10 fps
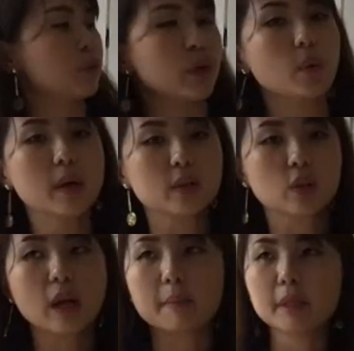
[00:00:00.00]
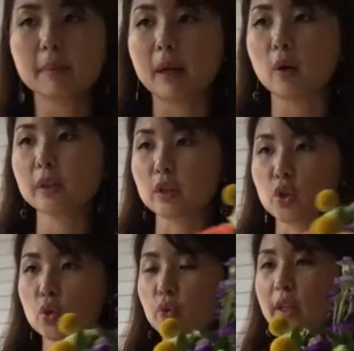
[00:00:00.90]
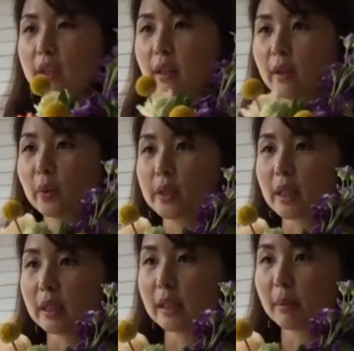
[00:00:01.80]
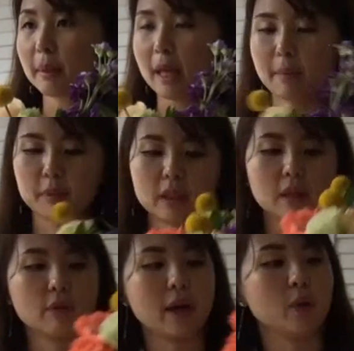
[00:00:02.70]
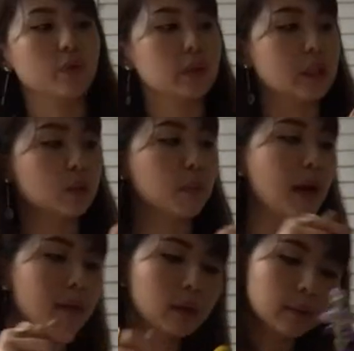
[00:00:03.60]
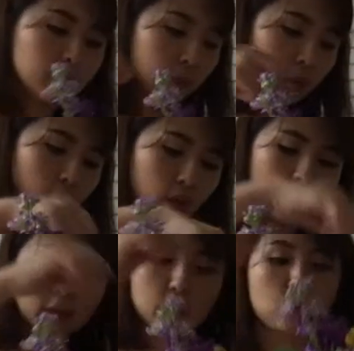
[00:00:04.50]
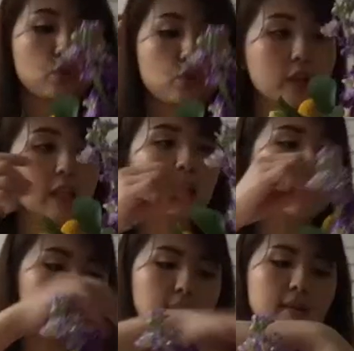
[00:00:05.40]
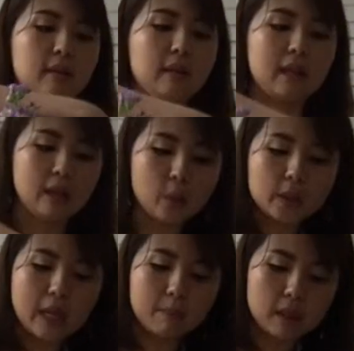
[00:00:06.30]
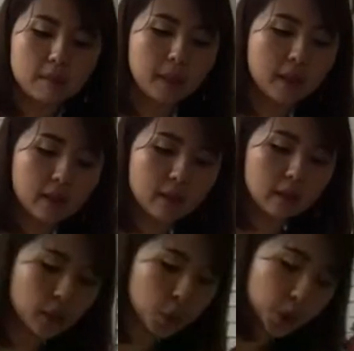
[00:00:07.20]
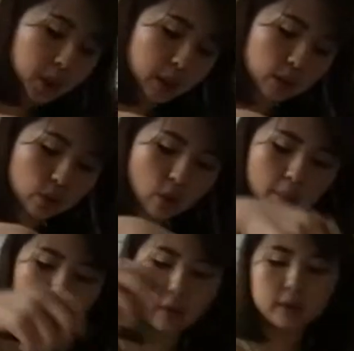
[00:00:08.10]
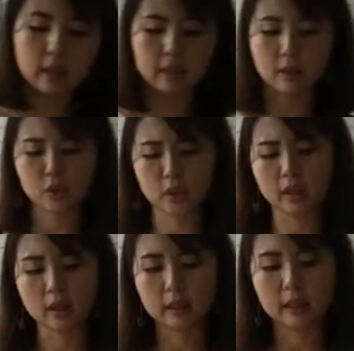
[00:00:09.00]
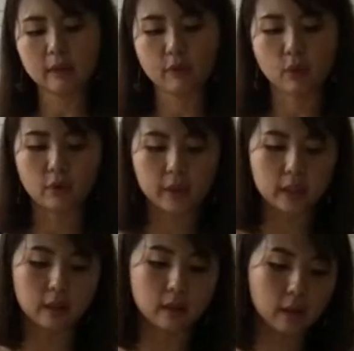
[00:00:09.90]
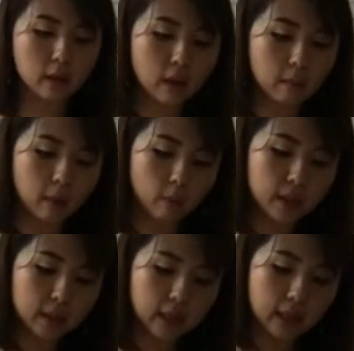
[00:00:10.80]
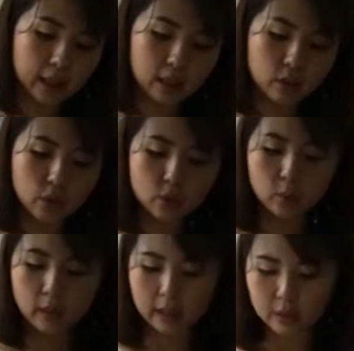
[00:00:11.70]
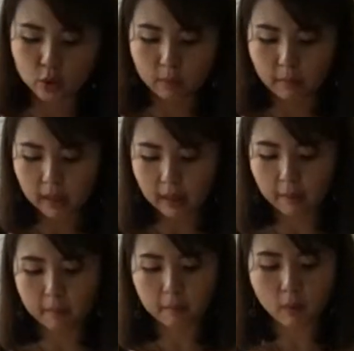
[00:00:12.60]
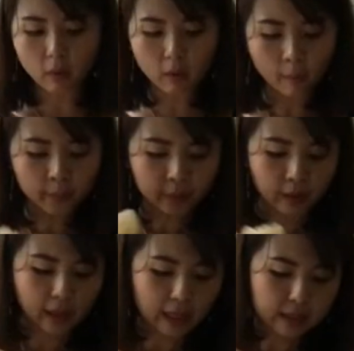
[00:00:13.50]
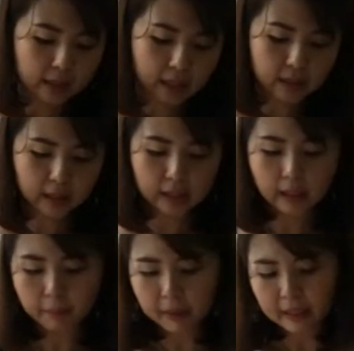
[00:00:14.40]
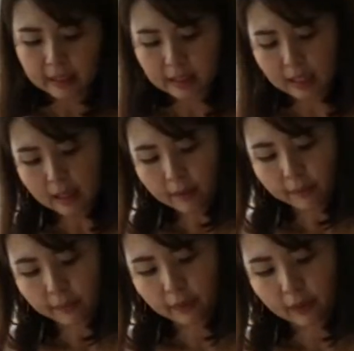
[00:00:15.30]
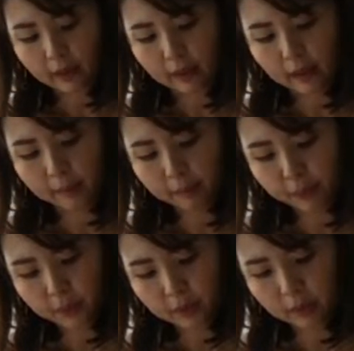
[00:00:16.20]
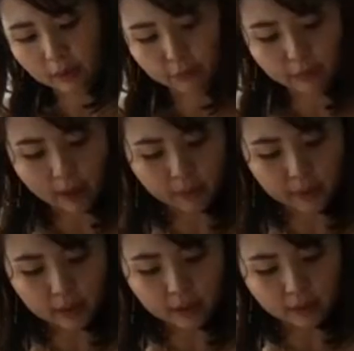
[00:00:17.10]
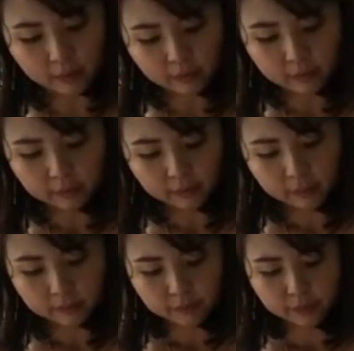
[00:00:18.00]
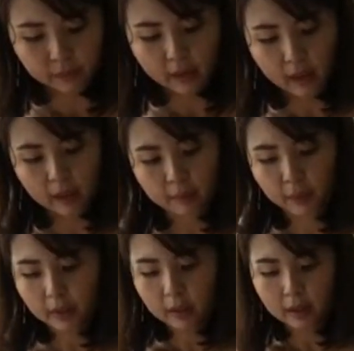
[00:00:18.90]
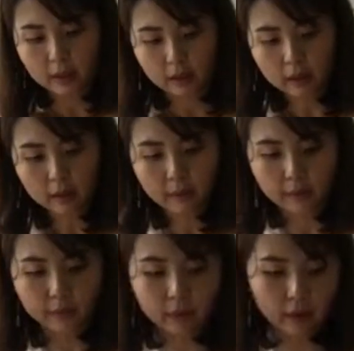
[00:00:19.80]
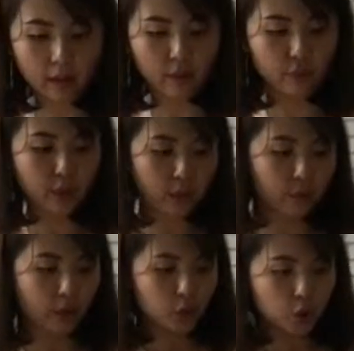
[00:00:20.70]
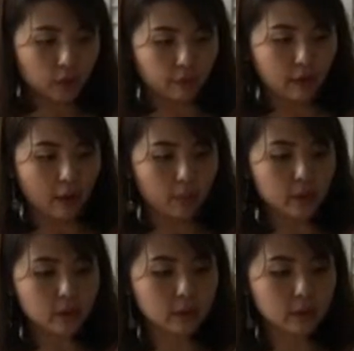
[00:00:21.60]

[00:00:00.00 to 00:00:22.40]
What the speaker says: real one is not empty, but on the screen it looks a little bit empty, right, over this part. On the screen, it looks empty, but in truth it is not, because there's actually a leaf over here. But what I can do is to make it more aesthetically pleasing. I can put a flower here. Yeah, I can put it here. I can rearrange the flower.